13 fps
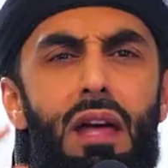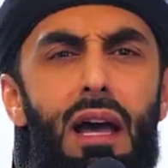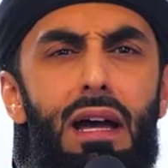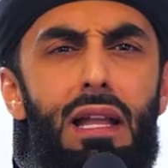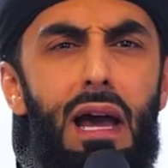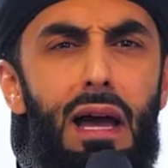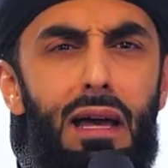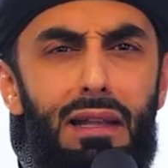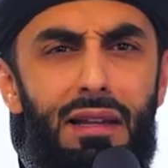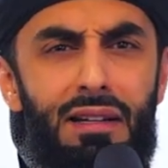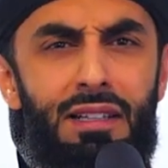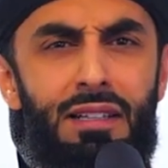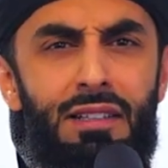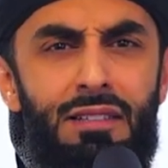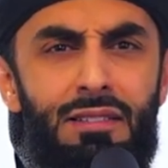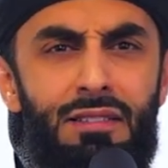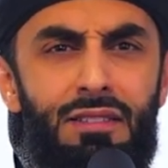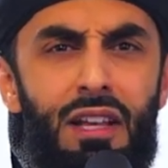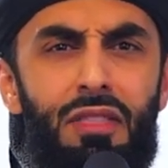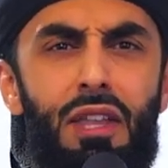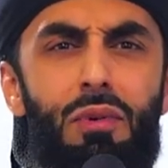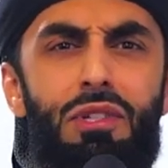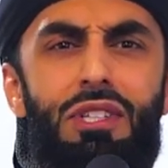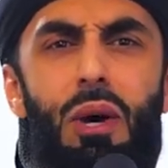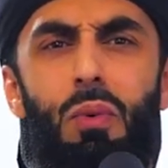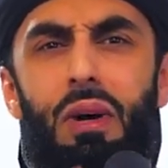the halal, and there
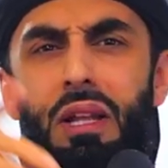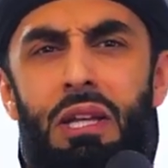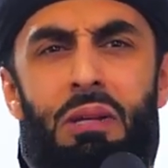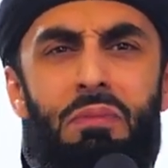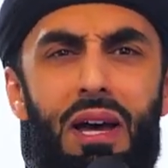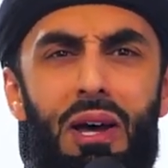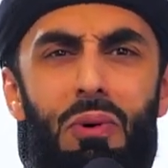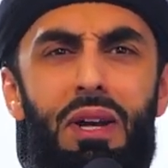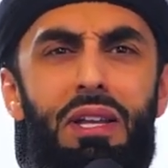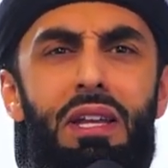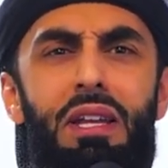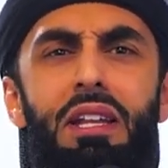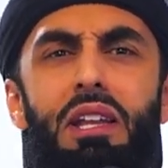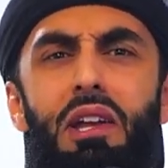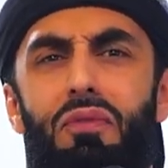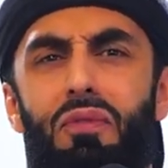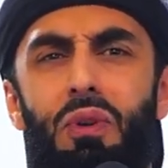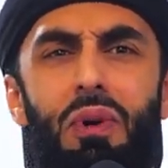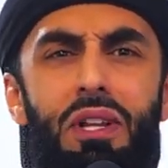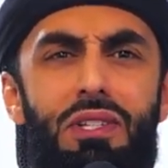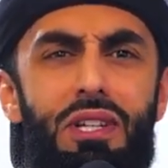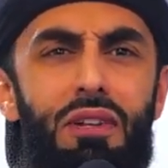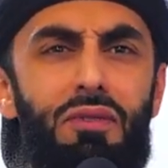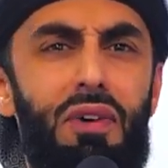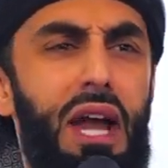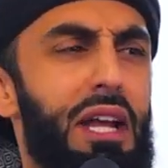is a walima, a wedding, and everyone is
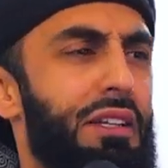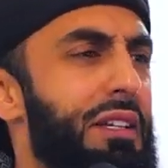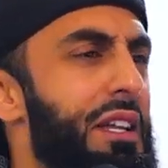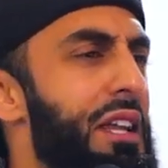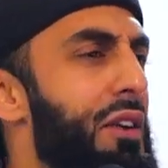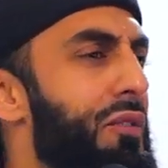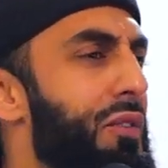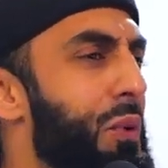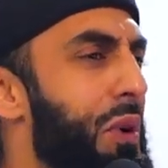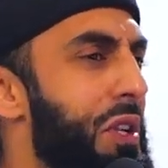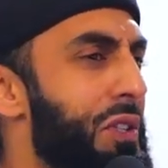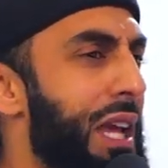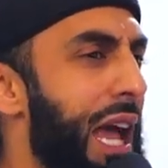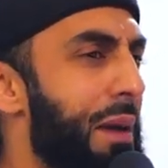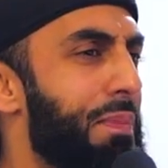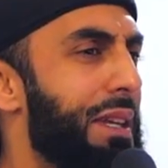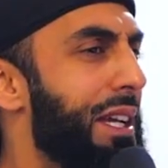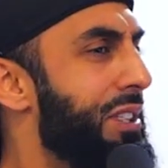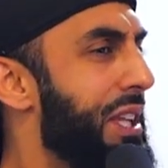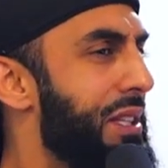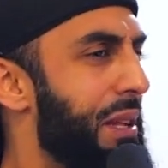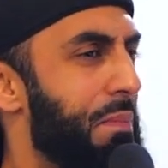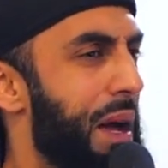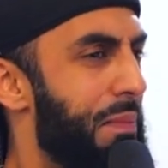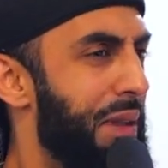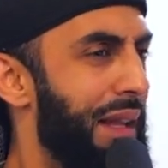invited and everyone is happy, it's in the
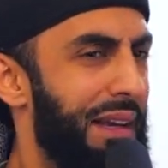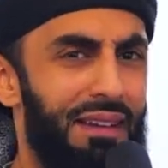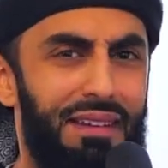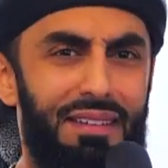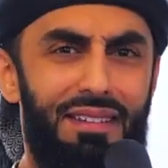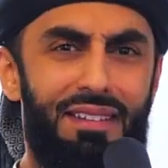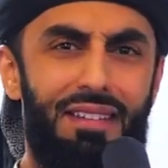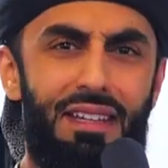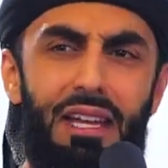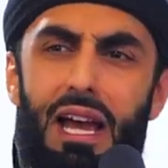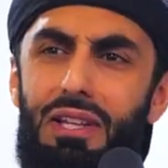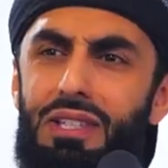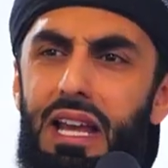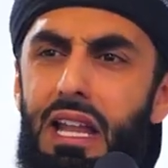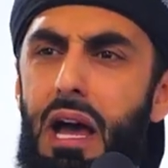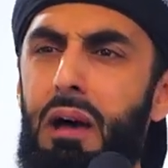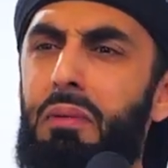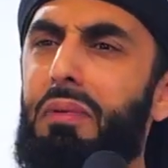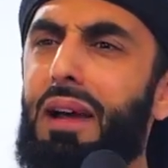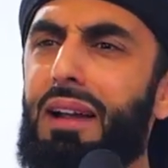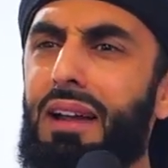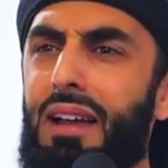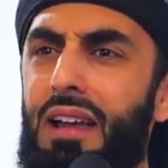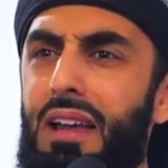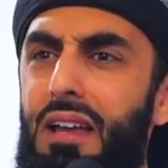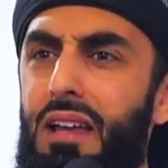public, ya salam.
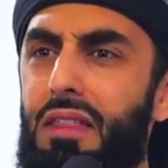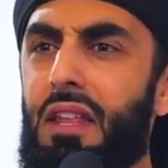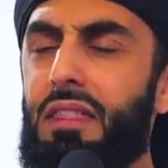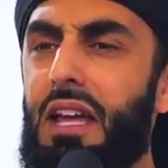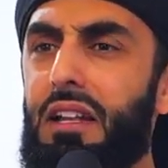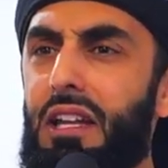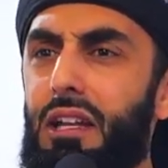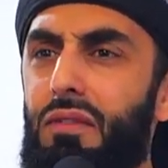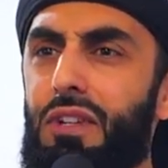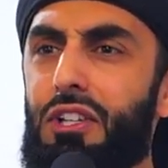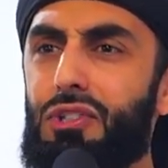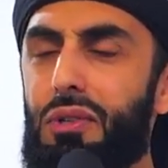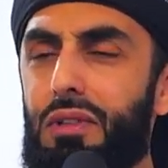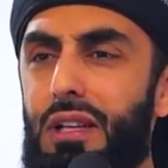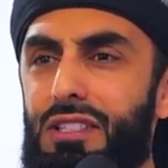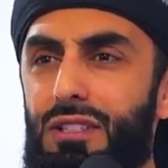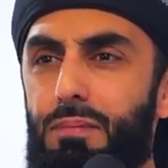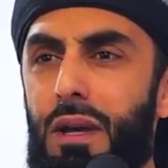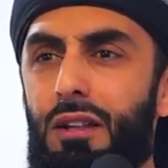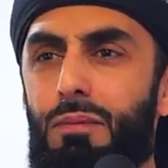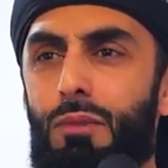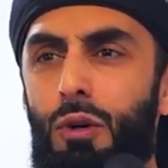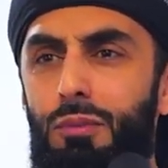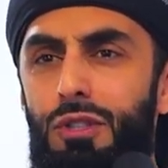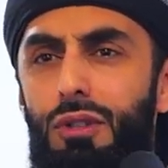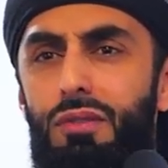Then that evening should they spend
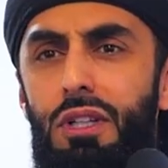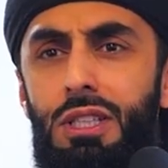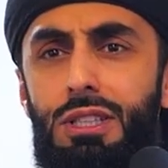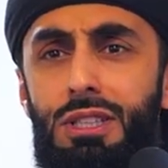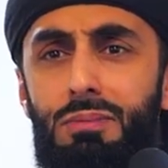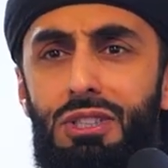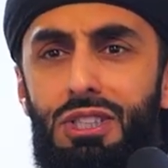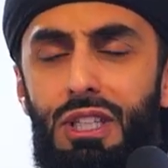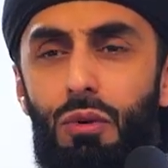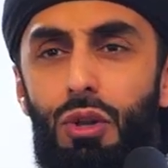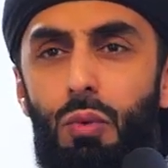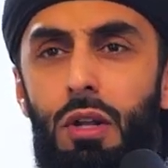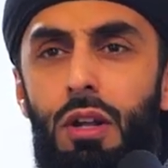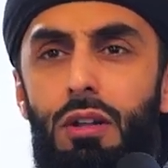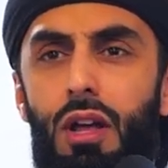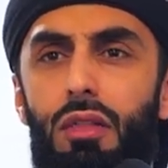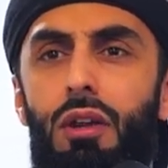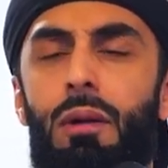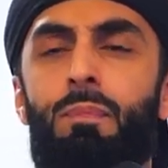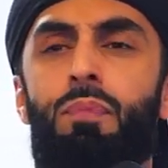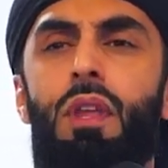moments of intimacy with one another,